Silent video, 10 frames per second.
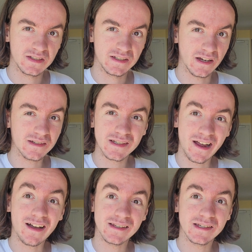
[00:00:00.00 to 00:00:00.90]
does
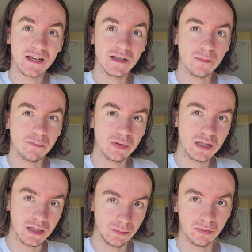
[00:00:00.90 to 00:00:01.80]
not say a
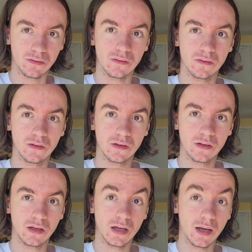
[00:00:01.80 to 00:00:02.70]
peep
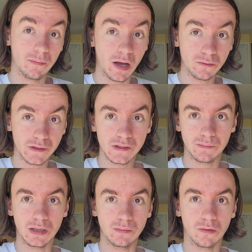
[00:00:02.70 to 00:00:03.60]
about these
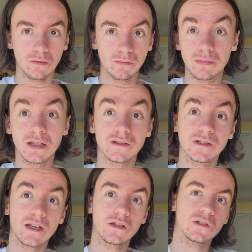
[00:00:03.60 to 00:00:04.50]
people because
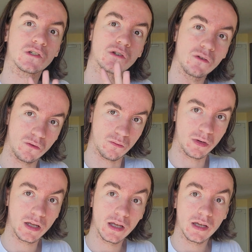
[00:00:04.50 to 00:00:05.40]
they assume
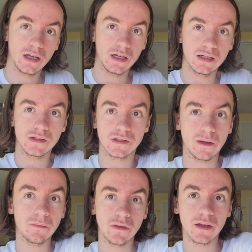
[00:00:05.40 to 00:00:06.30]
it is
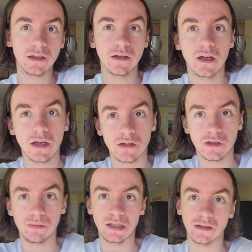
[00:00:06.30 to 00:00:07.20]
something to
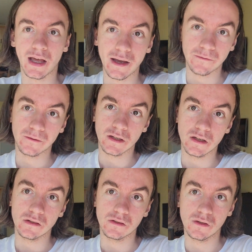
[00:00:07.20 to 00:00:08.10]
be left
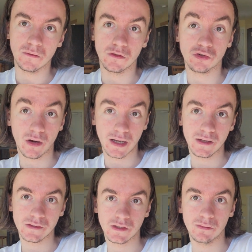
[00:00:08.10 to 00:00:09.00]
to the
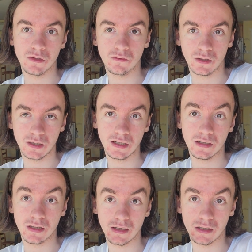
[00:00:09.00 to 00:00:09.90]
trans community
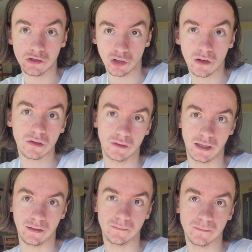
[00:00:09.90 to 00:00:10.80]
internally.